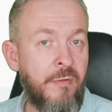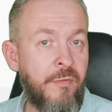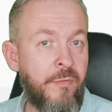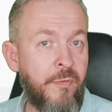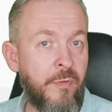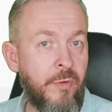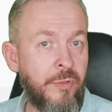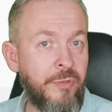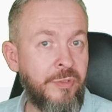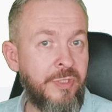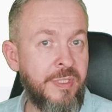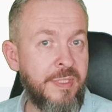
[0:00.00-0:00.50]

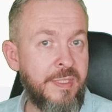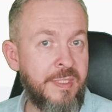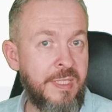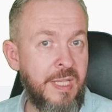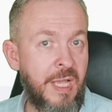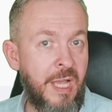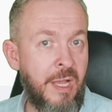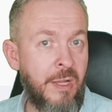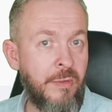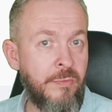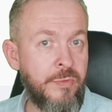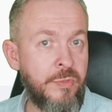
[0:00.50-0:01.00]
for the
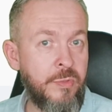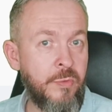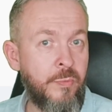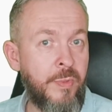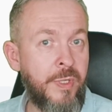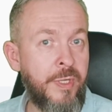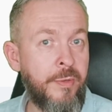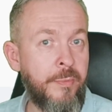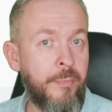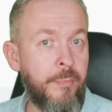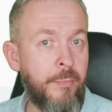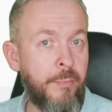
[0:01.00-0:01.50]
sounds
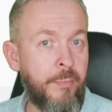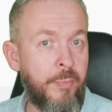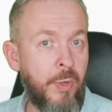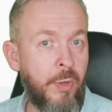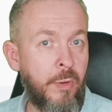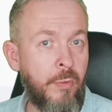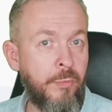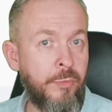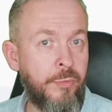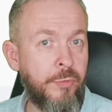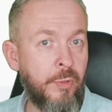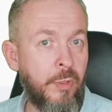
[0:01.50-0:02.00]
where
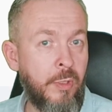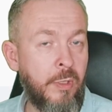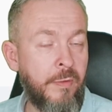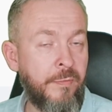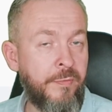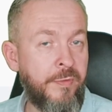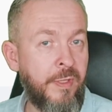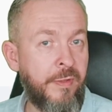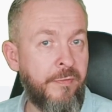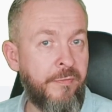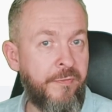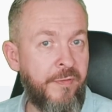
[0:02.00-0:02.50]
both
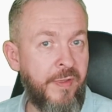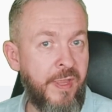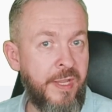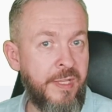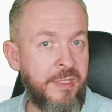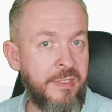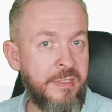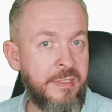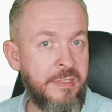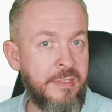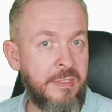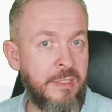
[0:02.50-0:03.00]
of the
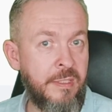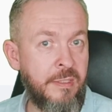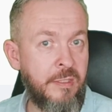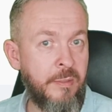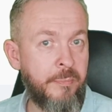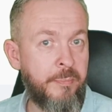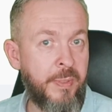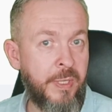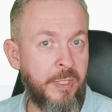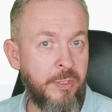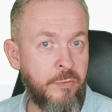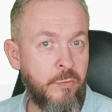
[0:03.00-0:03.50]
fans,
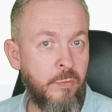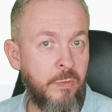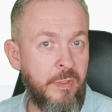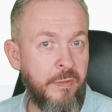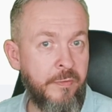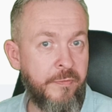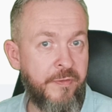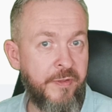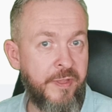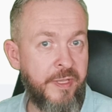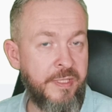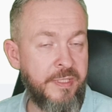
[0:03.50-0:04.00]
the part
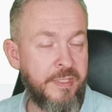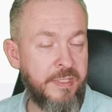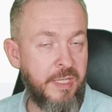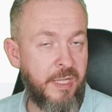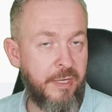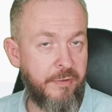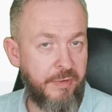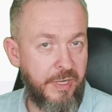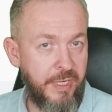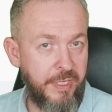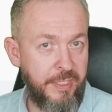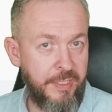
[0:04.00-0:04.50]
cooling fans,
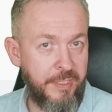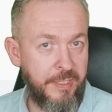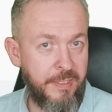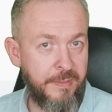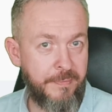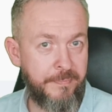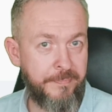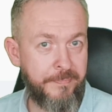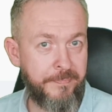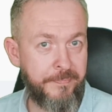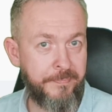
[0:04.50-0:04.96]
are running.